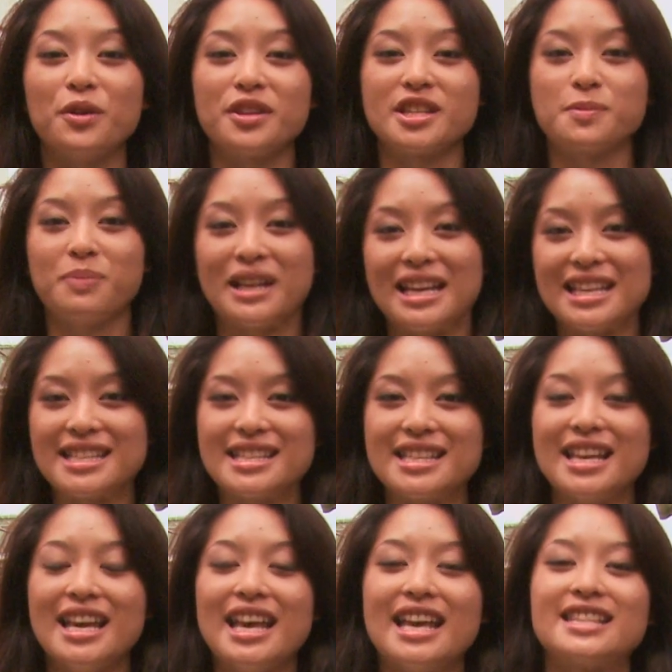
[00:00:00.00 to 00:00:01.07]
this place
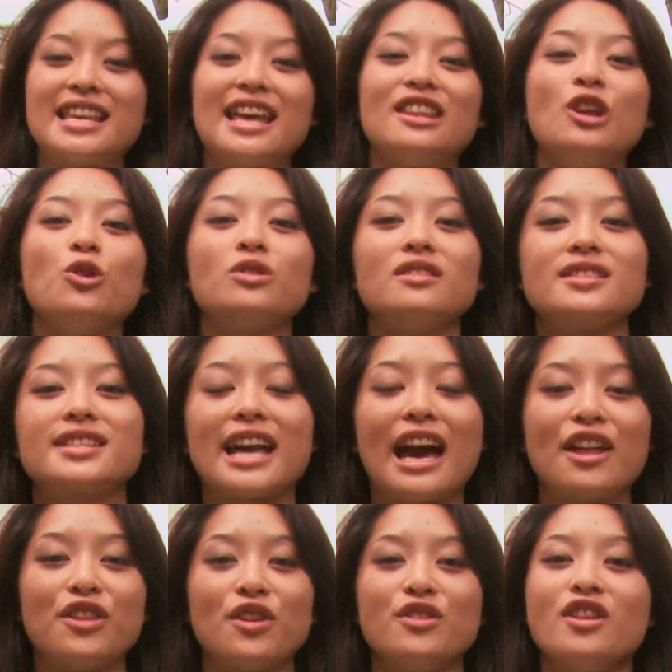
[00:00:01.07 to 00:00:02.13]
is that locals
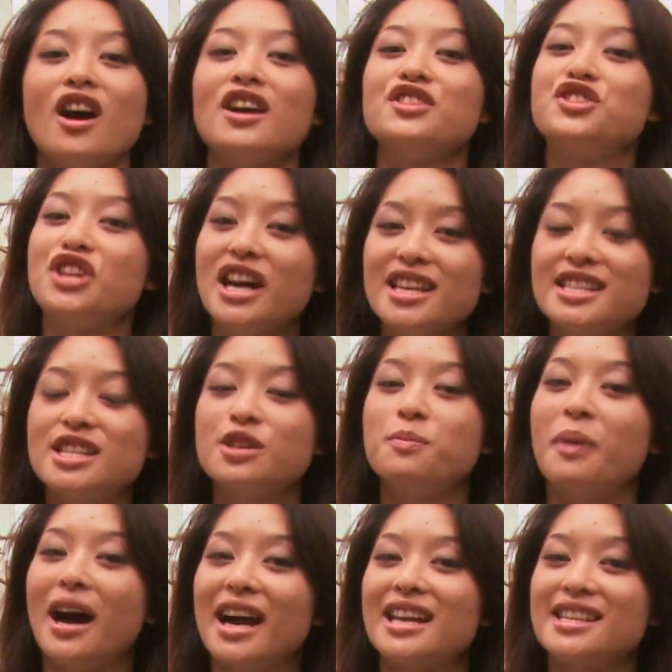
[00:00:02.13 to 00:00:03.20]
gather not just to
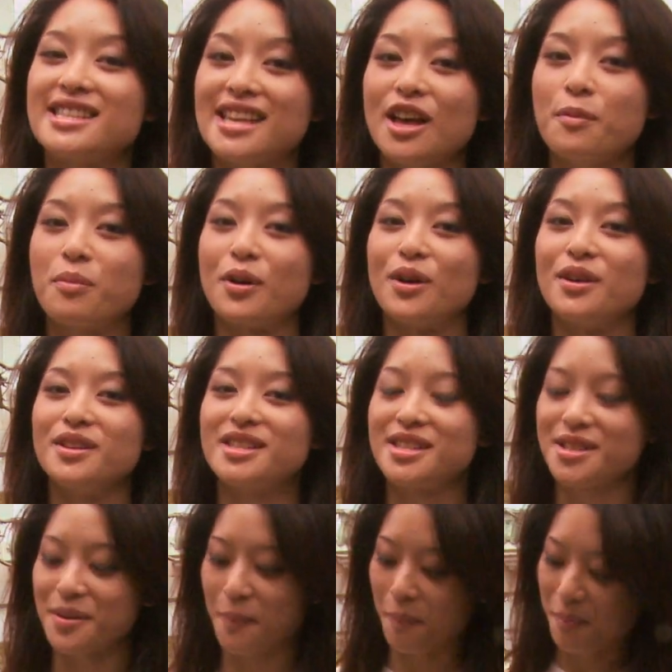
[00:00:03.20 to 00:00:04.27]
buy and sell
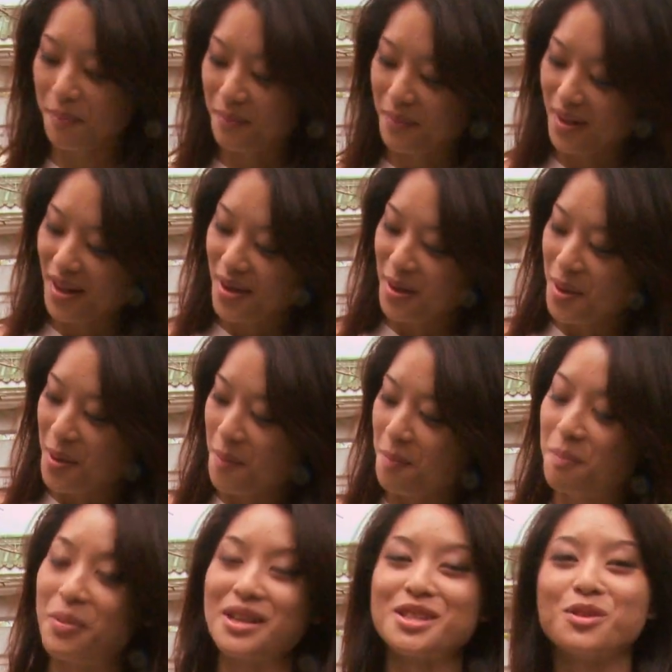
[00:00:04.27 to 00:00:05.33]
birds,
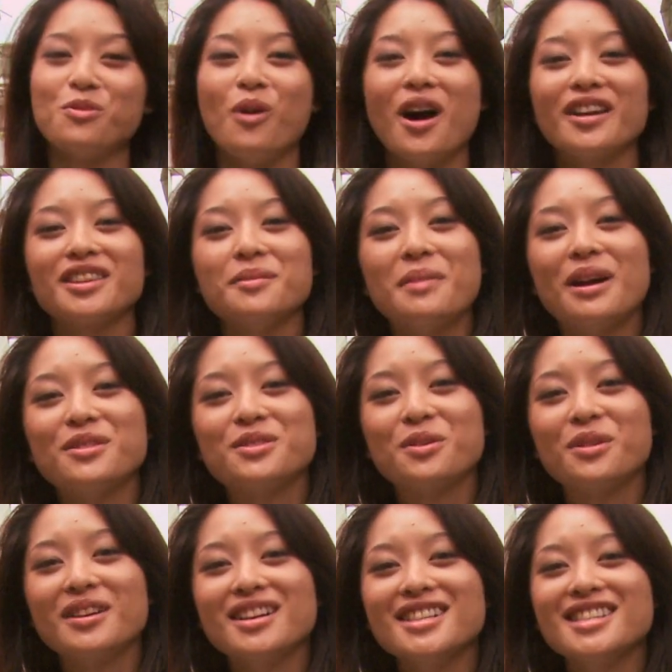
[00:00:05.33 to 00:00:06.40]
but to walk them
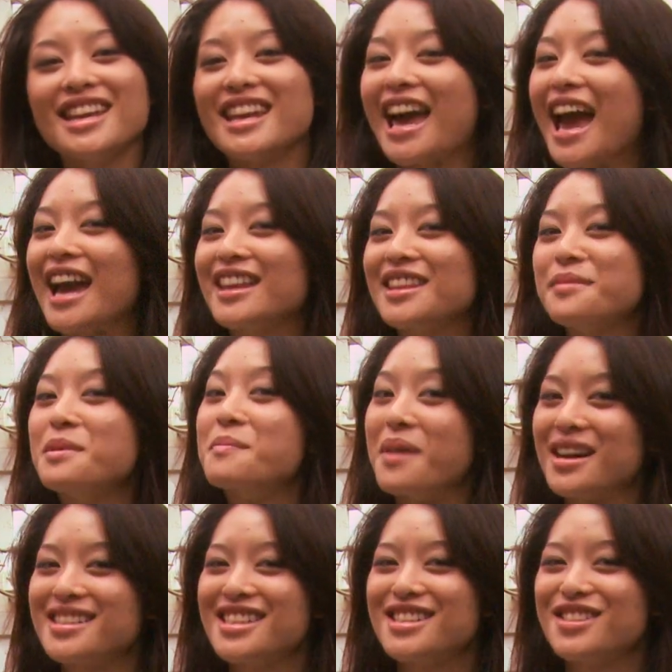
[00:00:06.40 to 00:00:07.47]
outdoors and hang them
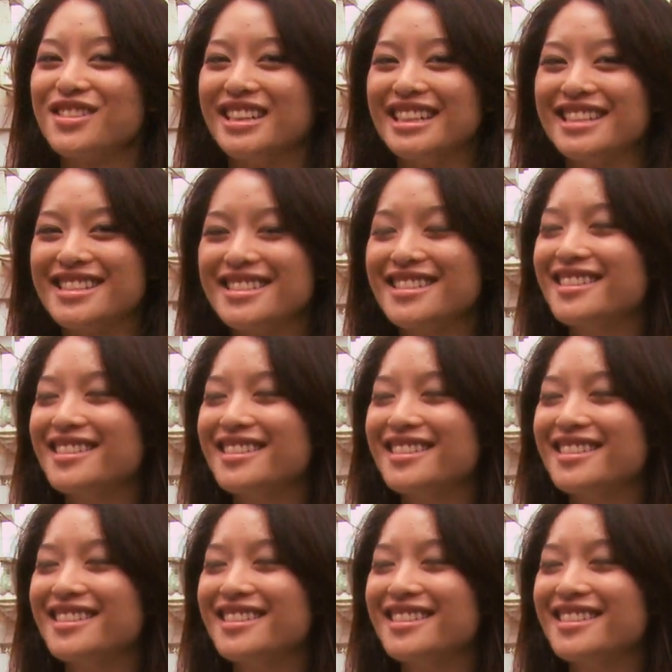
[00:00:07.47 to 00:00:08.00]
amongst the trees.